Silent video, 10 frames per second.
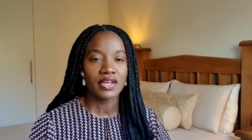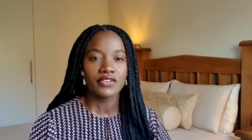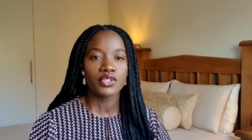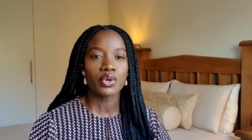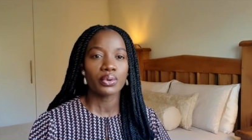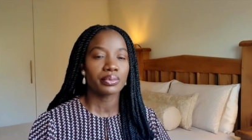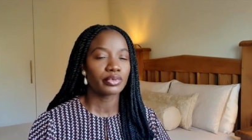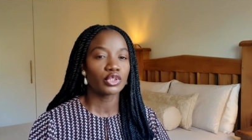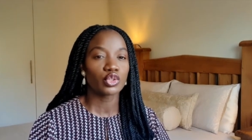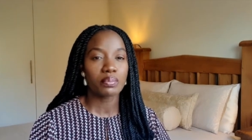So
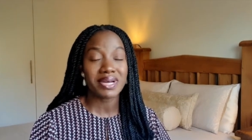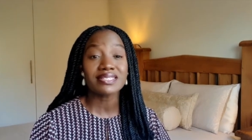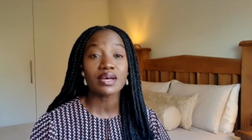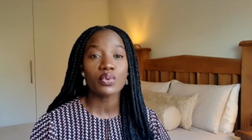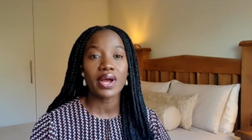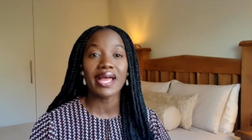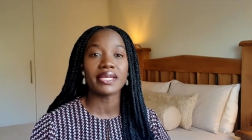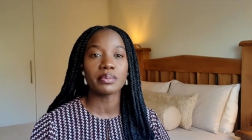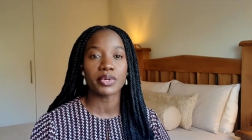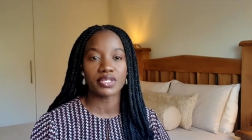no matter what
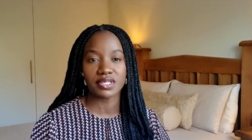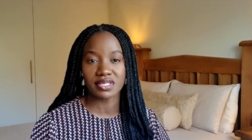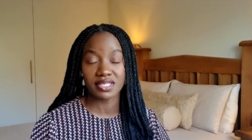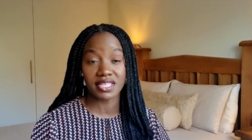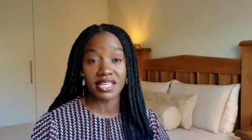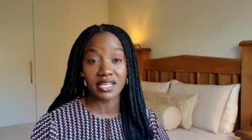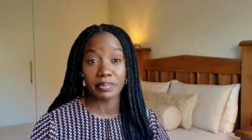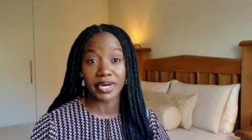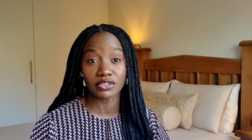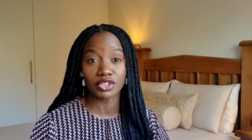anybody's saying
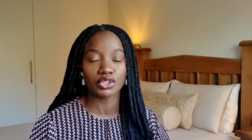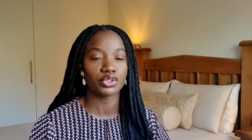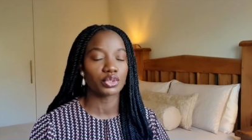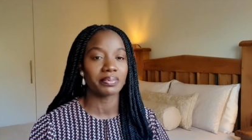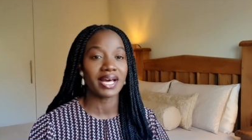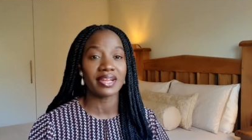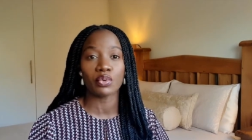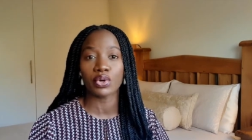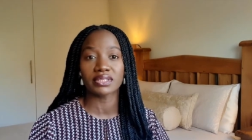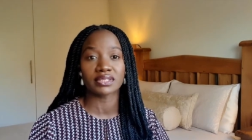about you, no matter
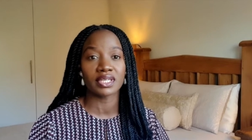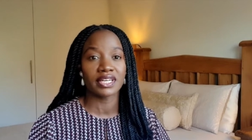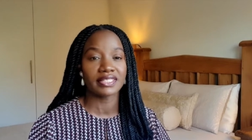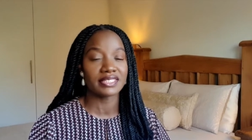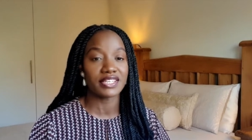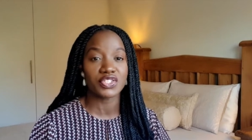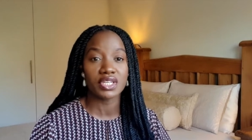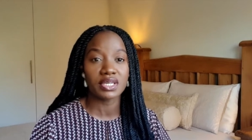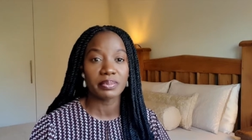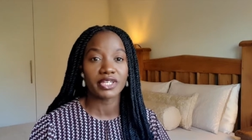what they're
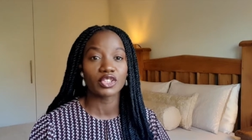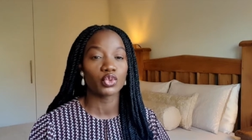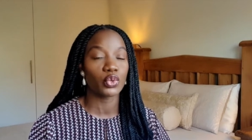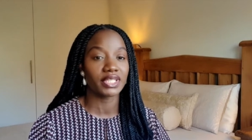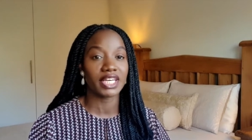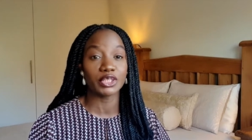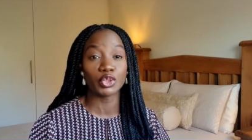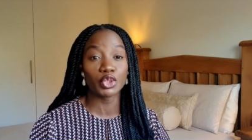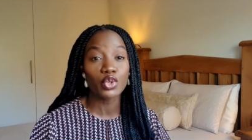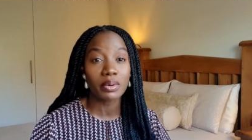saying about you, whether you
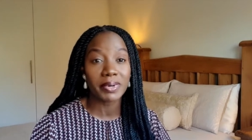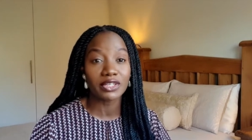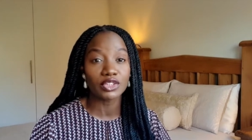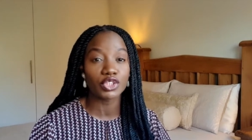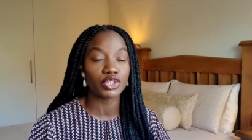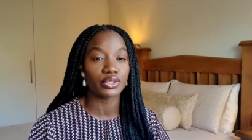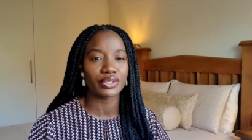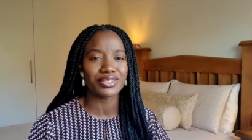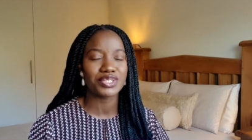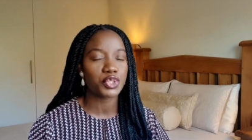know about it or
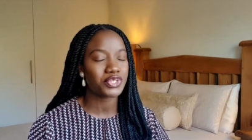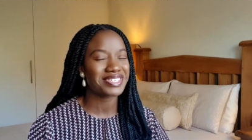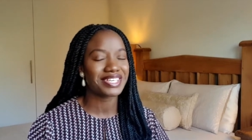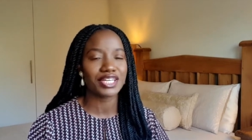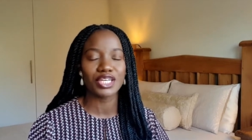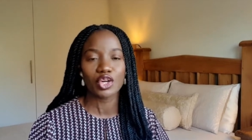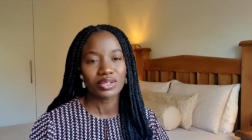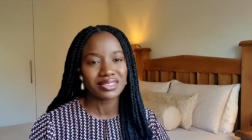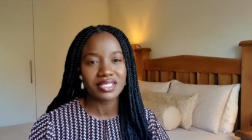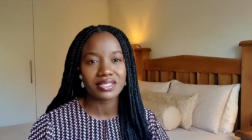not, just
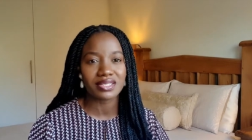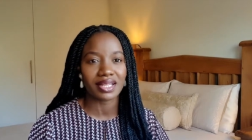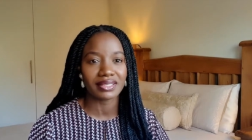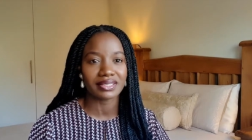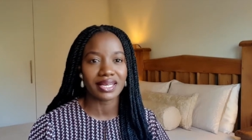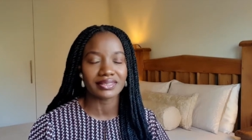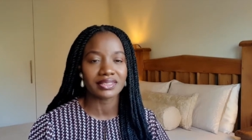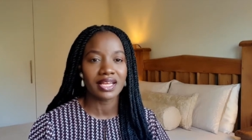ignore things like that.